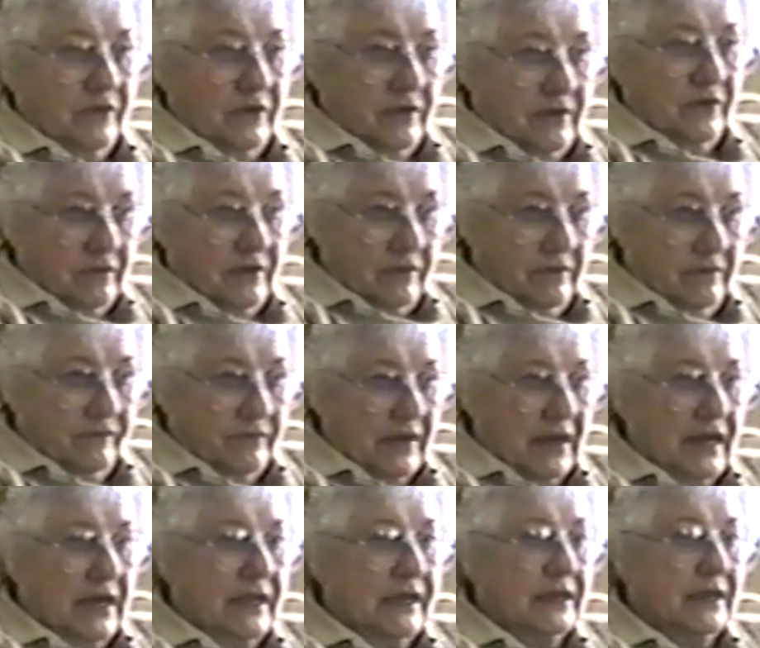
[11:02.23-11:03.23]
for
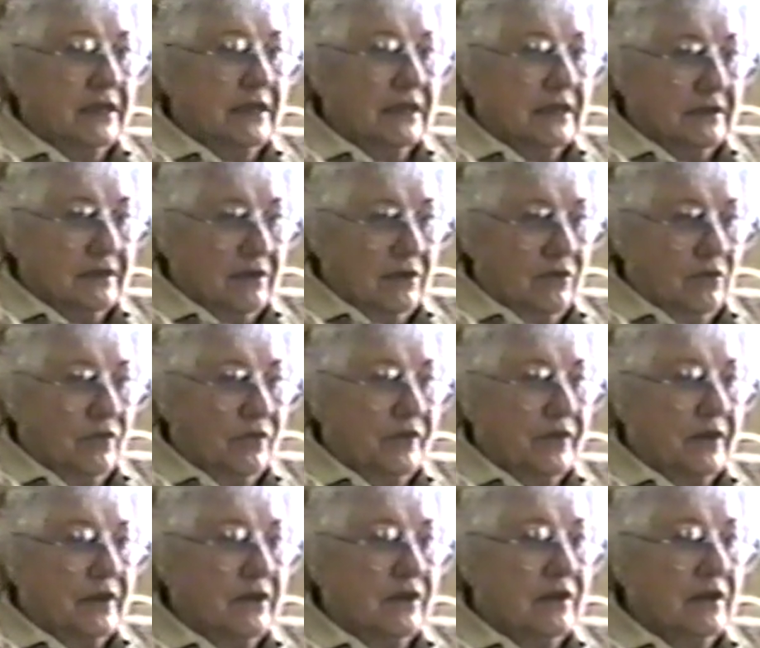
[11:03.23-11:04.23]
filing and get the whole
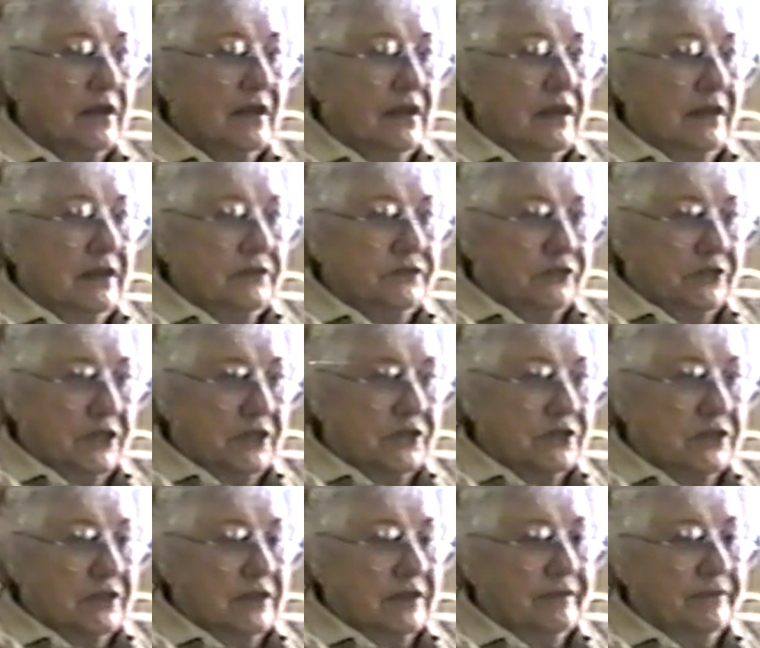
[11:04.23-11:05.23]
thing
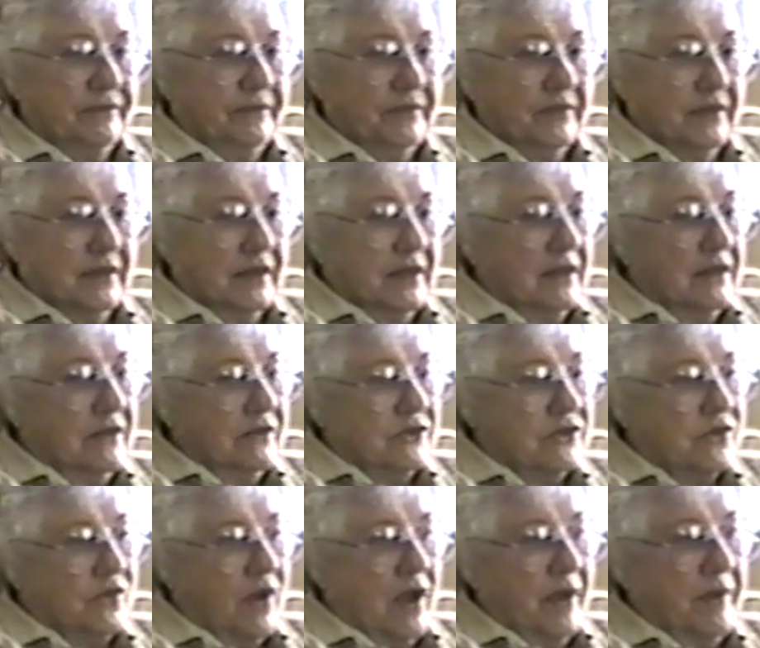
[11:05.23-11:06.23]
changing.
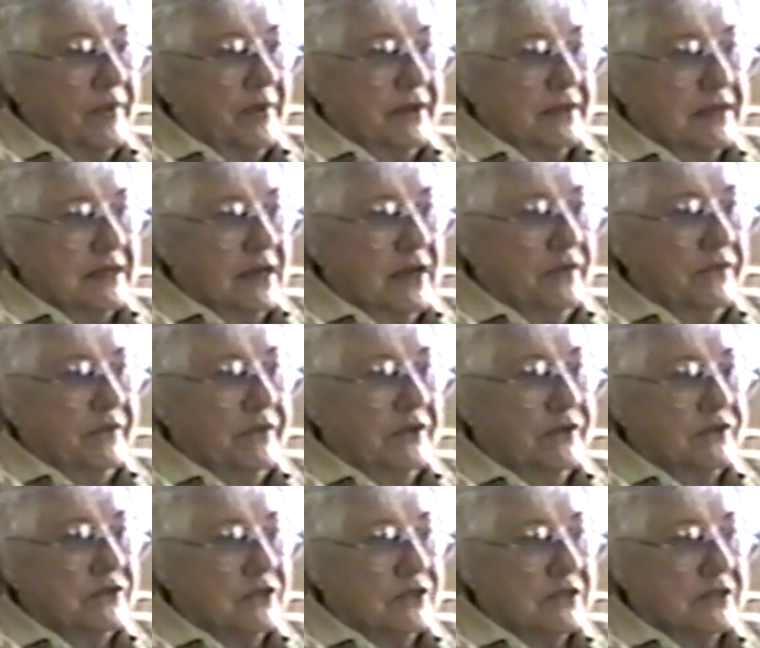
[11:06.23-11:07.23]
So I went down
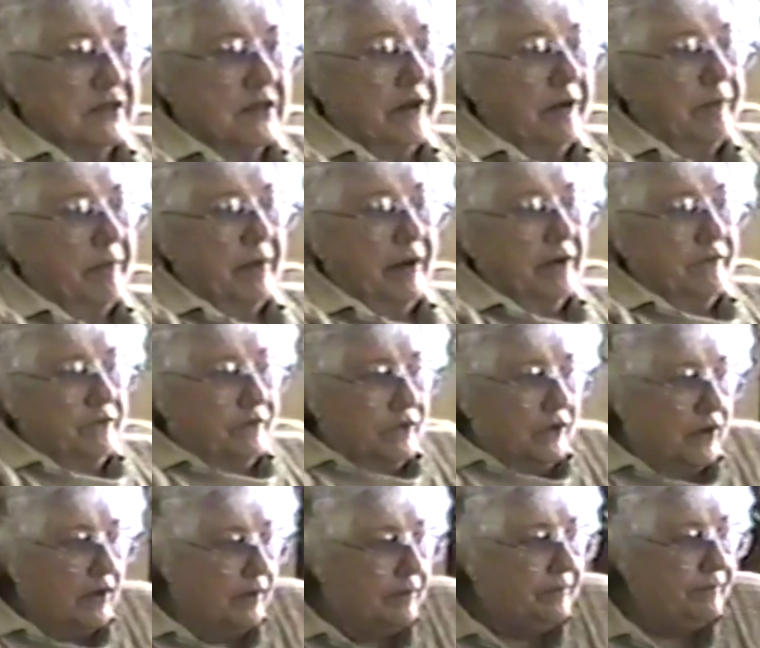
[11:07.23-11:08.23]
there just to help out
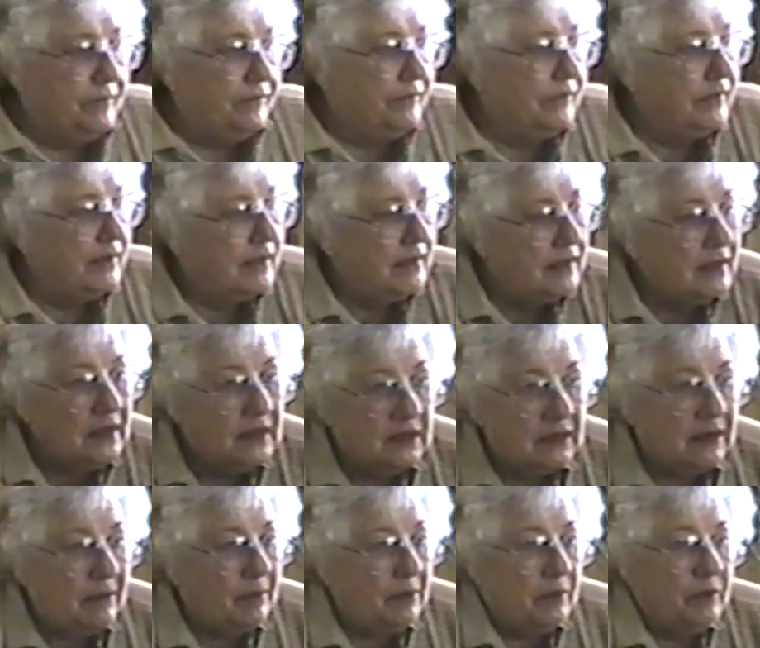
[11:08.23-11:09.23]
for
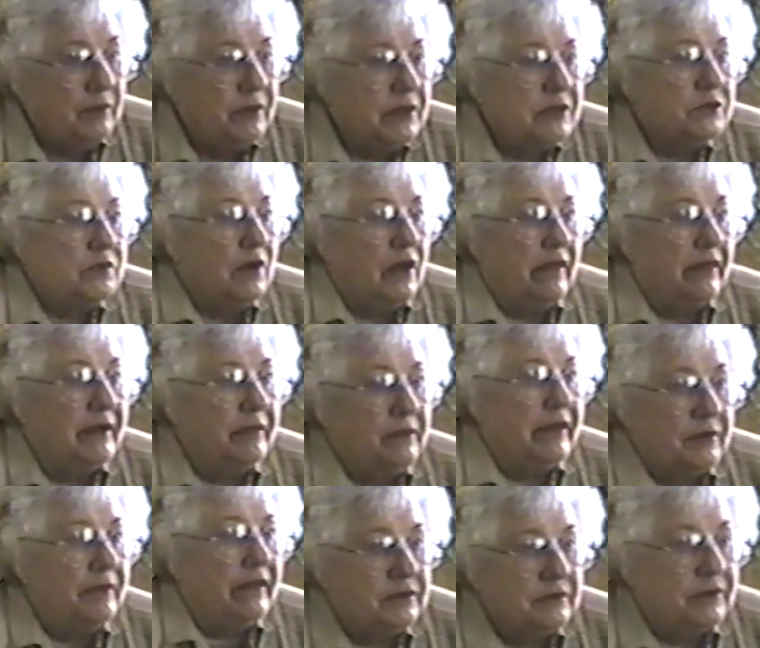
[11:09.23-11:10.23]
a couple of weeks while they
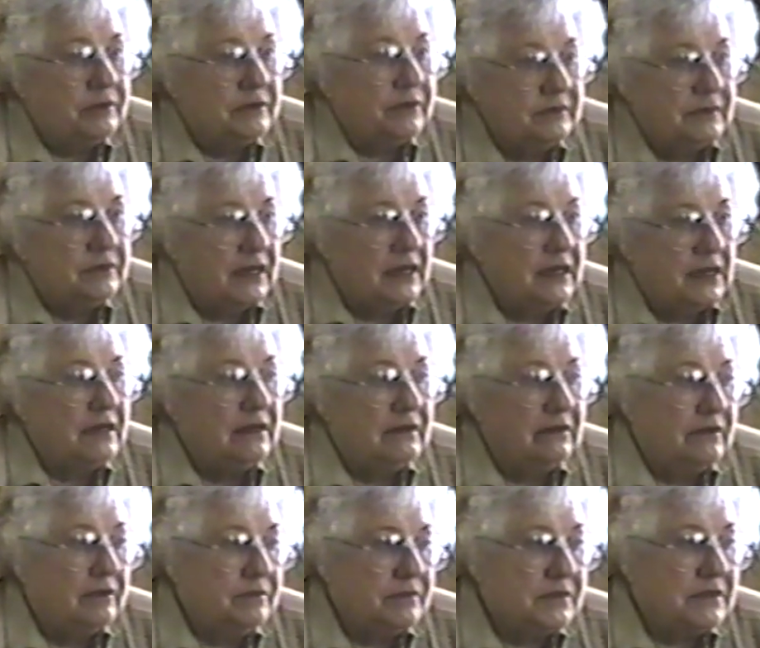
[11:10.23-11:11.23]
were
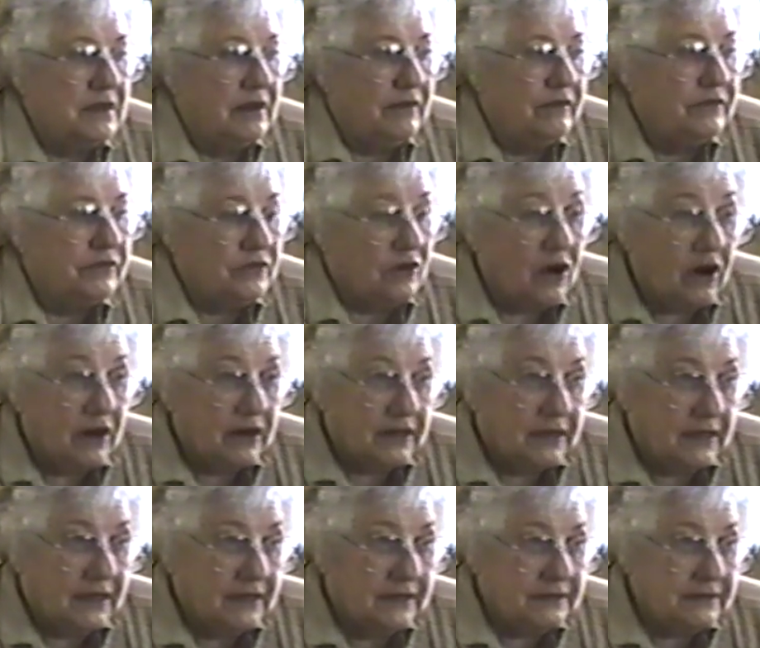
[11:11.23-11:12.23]
getting themselves
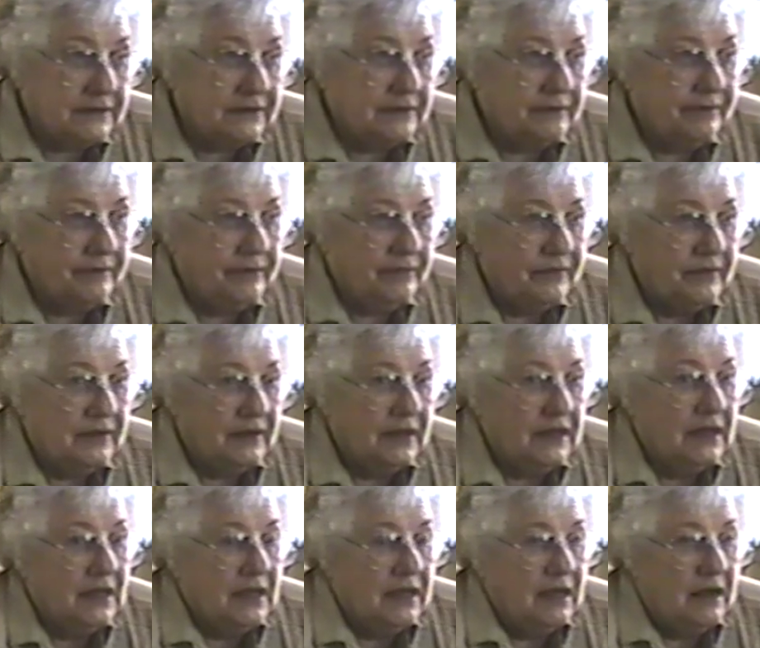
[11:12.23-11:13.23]
organized.
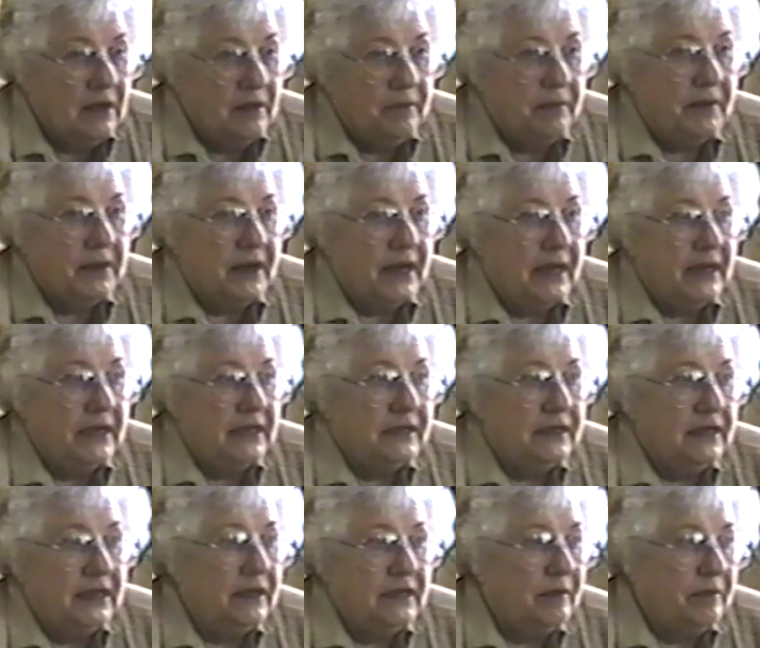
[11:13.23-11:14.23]
But I
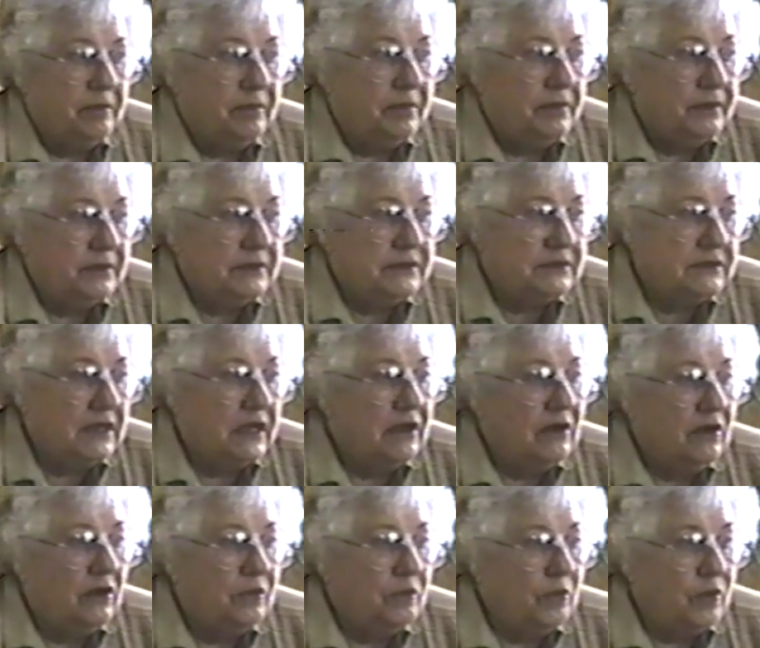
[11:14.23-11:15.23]
ended up
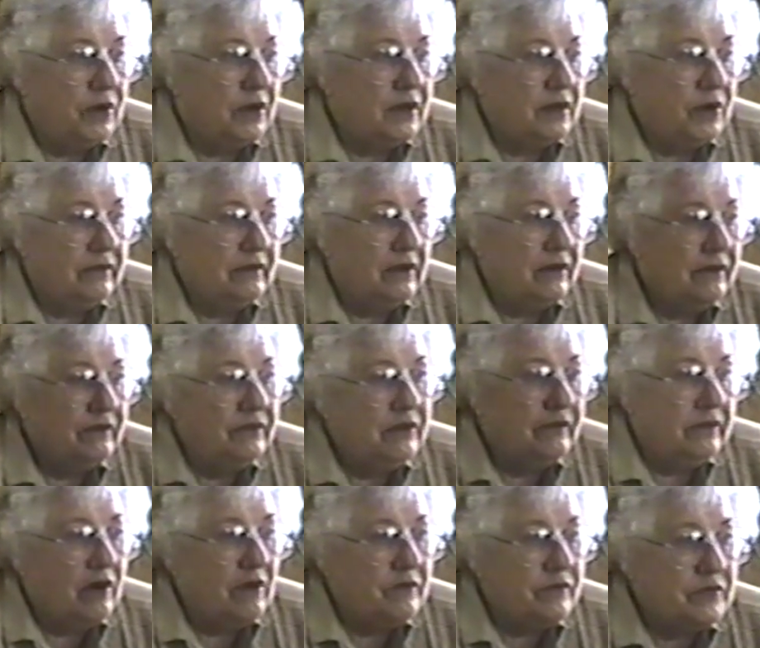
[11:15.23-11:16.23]
staying on working there
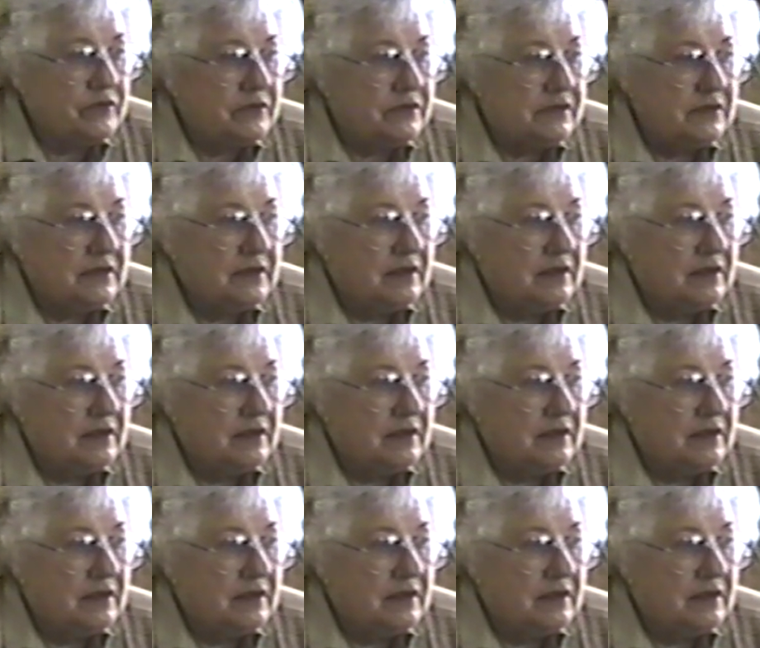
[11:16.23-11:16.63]
in the office,